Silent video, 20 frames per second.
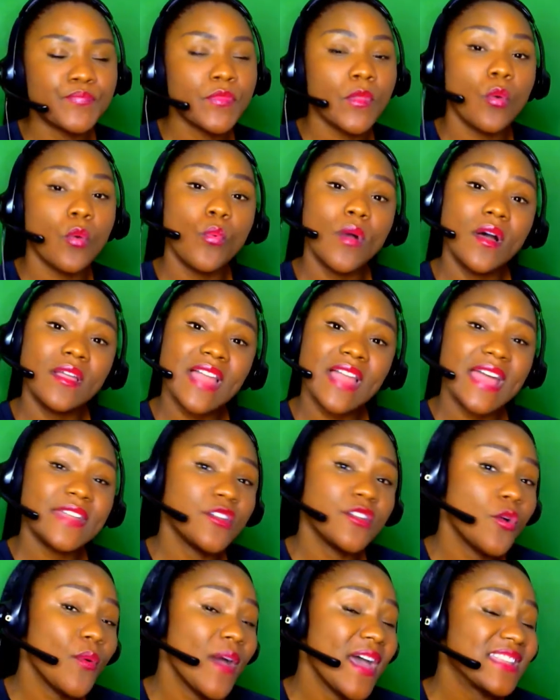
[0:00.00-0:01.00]
Well, I
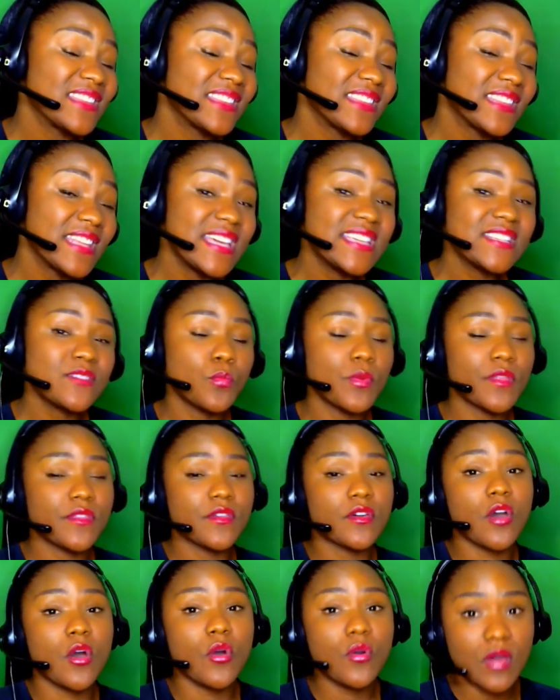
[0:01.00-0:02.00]
know at least with
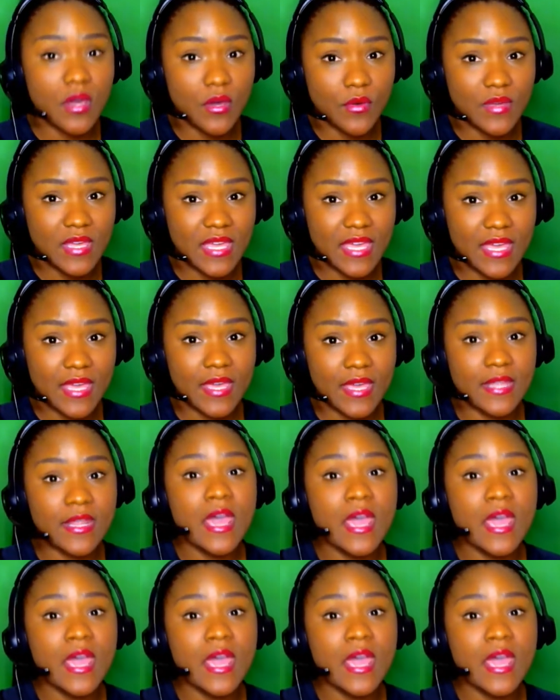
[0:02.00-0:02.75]
Go Kid,